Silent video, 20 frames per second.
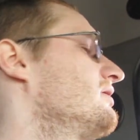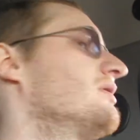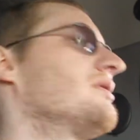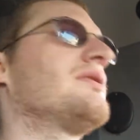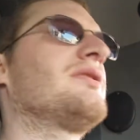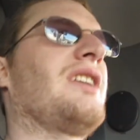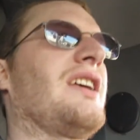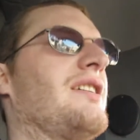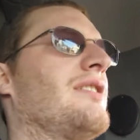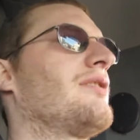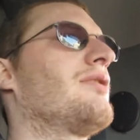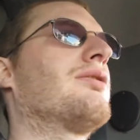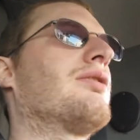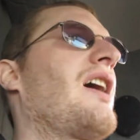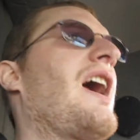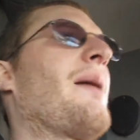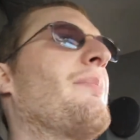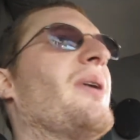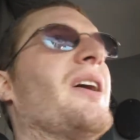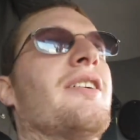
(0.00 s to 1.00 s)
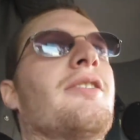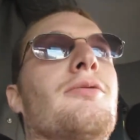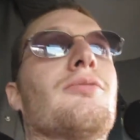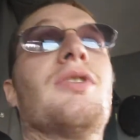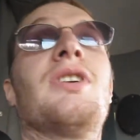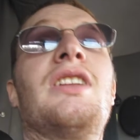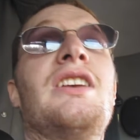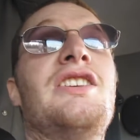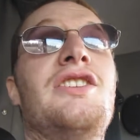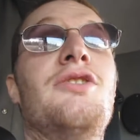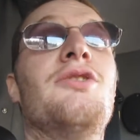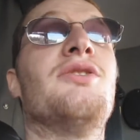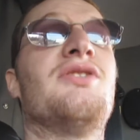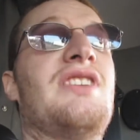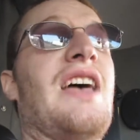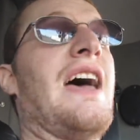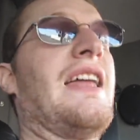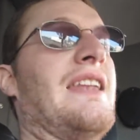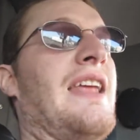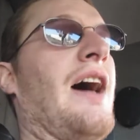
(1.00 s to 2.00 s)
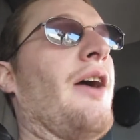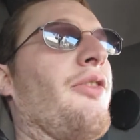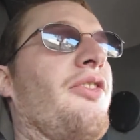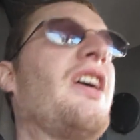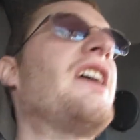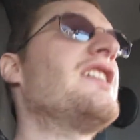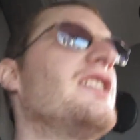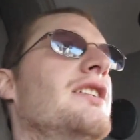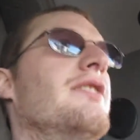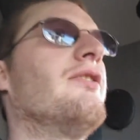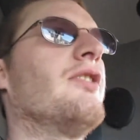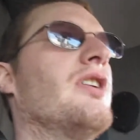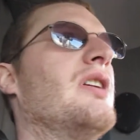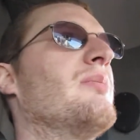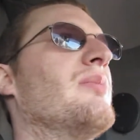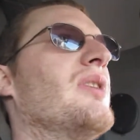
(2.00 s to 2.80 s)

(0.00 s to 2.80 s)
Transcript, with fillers: It's like, crap, I could really use that now. Thank you very